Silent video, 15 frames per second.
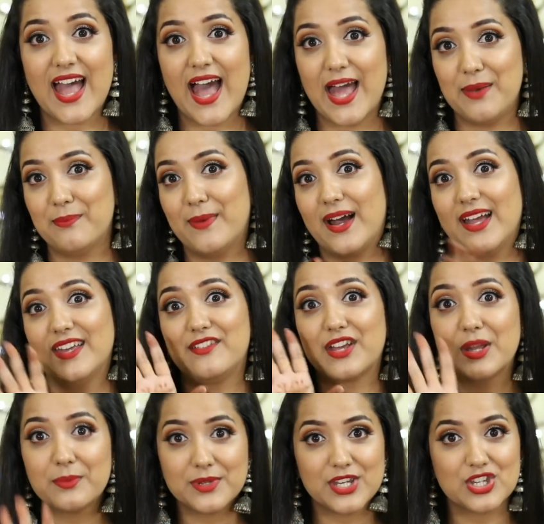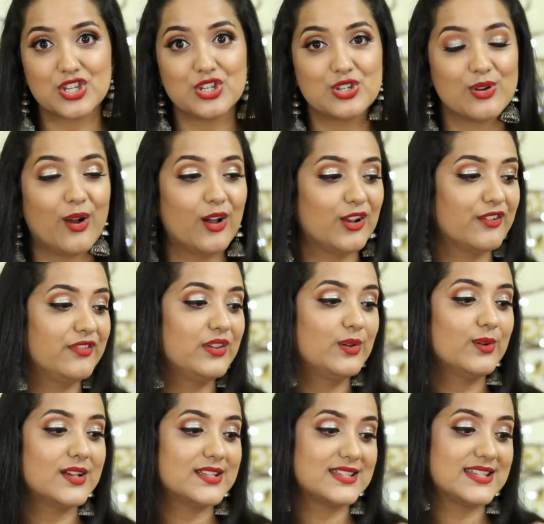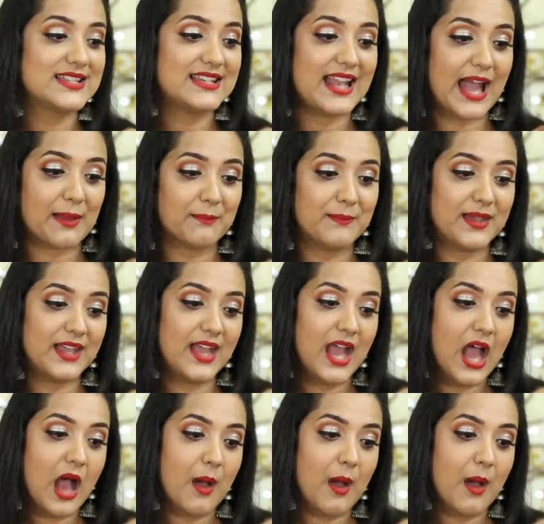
and my recommendation to all of you is, this Lakme